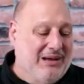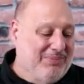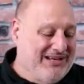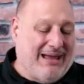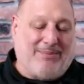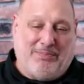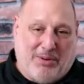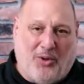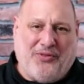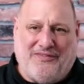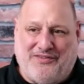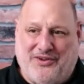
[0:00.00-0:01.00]
But yeah,
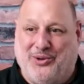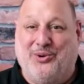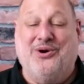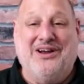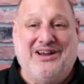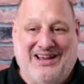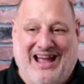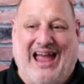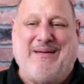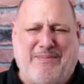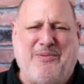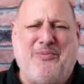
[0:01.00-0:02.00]
both of you,
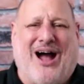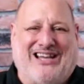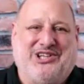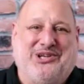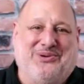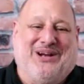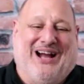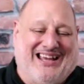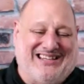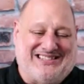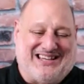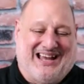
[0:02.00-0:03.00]
I'm watching you
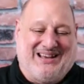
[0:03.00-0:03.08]
guys.